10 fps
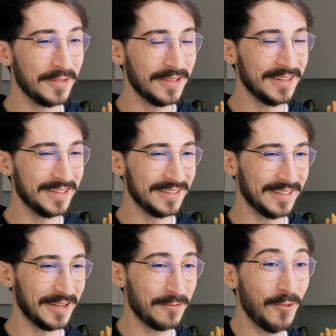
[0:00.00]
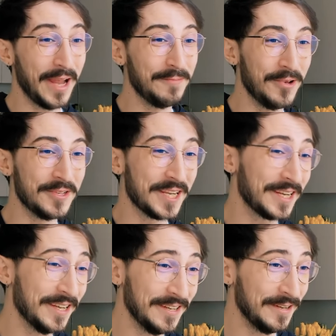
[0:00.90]
uh, like wait music.
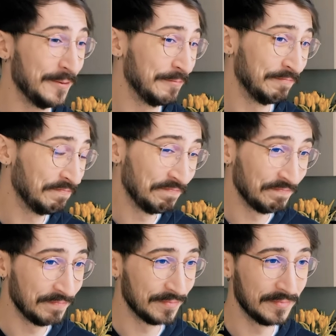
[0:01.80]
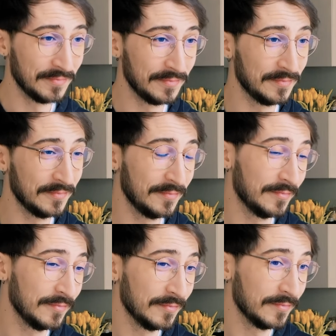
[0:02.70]
Mm-hmm.
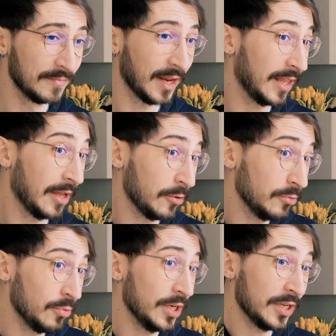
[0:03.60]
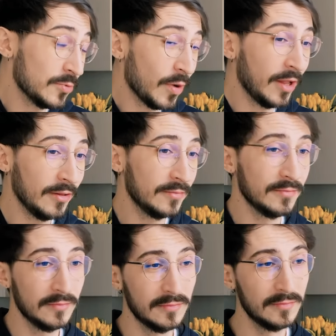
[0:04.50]
Now that could work as well.
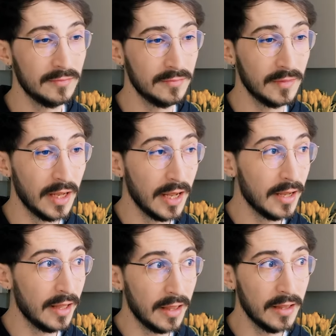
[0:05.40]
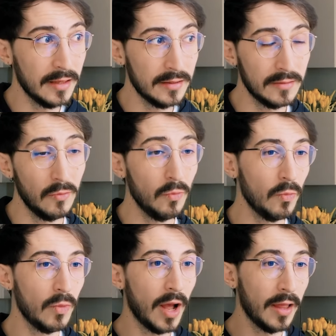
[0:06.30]
Uh,
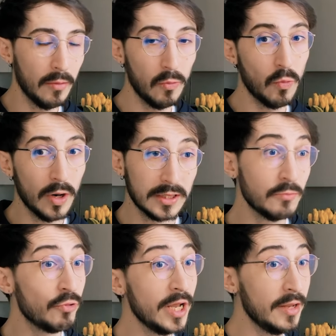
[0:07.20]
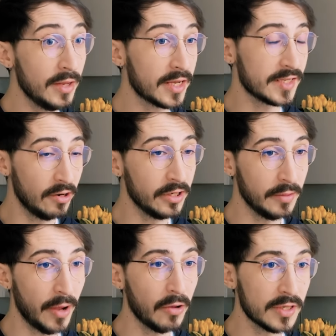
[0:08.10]
I, what I'm really excited
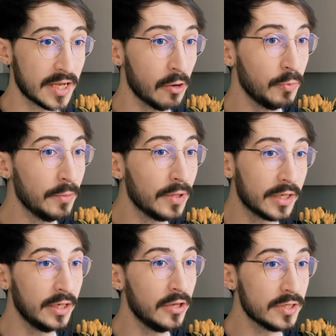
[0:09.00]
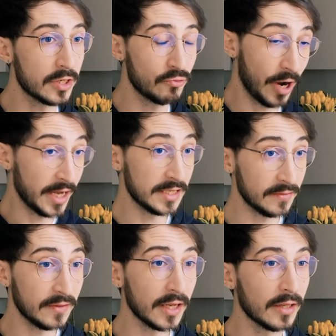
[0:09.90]
about is how people are going to use it
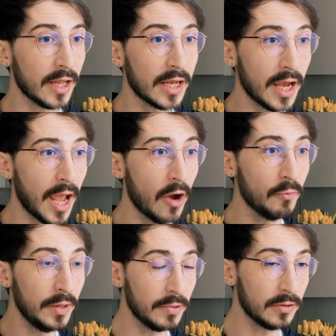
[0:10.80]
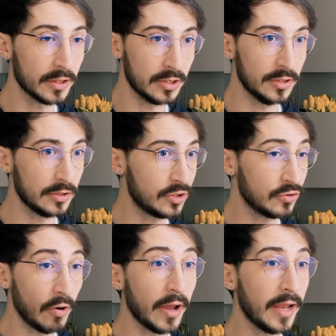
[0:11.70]
creatively, like how people are going to
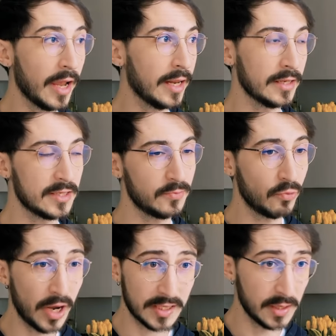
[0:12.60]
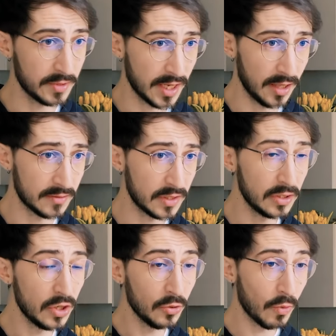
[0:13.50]
try and express themselves in new